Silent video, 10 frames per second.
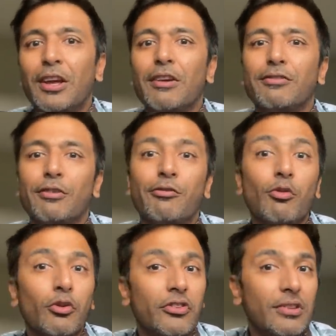If the
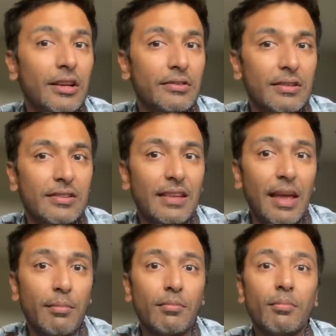force stays the
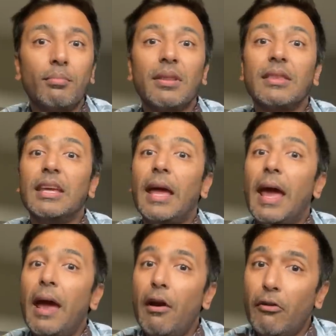same, but the
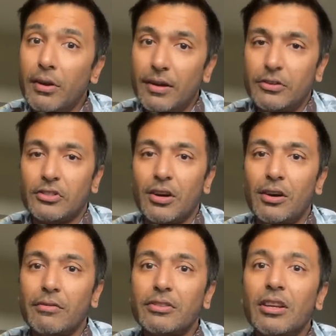area is
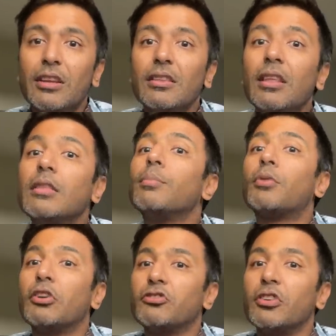halved, then the
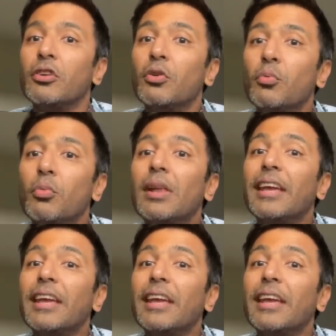pressure will